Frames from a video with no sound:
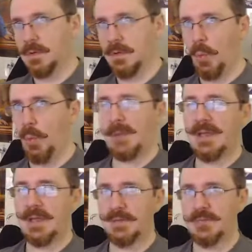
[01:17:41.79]
way
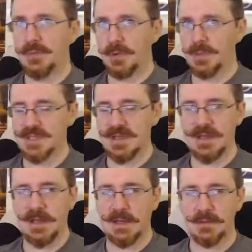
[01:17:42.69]
back before it was a
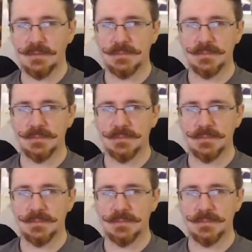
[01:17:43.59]
thing.